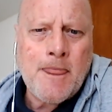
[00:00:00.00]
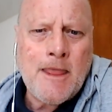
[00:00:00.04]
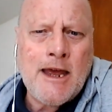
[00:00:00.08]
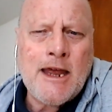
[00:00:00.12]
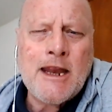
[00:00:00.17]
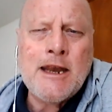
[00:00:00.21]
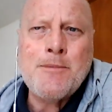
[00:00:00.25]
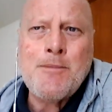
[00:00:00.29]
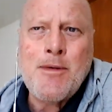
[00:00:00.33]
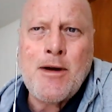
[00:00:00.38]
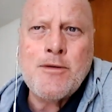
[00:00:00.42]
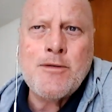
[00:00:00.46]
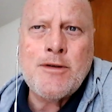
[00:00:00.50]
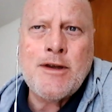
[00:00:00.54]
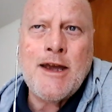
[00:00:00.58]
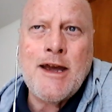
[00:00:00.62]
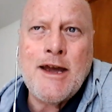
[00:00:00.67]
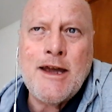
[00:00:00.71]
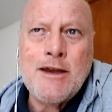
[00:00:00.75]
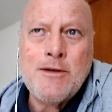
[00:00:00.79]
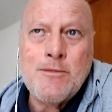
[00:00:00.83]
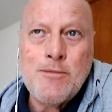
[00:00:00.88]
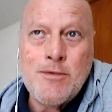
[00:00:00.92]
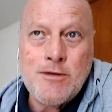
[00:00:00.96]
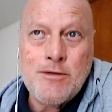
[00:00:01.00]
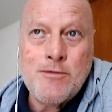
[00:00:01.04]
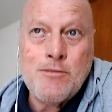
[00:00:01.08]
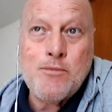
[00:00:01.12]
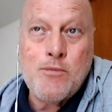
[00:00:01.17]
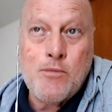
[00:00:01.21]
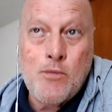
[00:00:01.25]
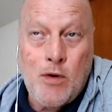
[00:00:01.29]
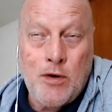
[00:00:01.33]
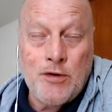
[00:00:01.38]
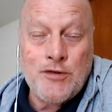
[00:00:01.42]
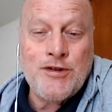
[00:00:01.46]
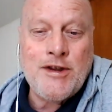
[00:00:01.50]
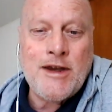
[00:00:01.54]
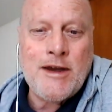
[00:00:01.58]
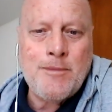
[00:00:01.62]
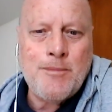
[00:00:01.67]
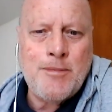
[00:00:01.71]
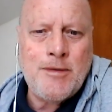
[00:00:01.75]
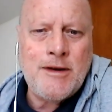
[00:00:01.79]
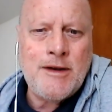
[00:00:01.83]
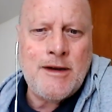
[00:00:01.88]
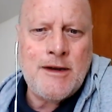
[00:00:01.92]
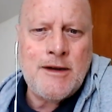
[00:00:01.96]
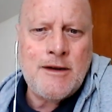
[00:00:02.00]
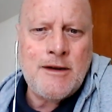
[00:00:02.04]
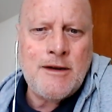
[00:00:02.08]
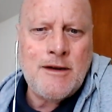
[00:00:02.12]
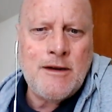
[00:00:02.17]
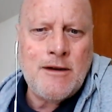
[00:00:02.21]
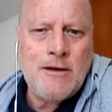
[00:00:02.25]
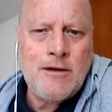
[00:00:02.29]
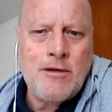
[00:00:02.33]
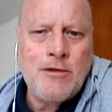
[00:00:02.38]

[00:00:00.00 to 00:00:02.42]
and I'm okay with what's happening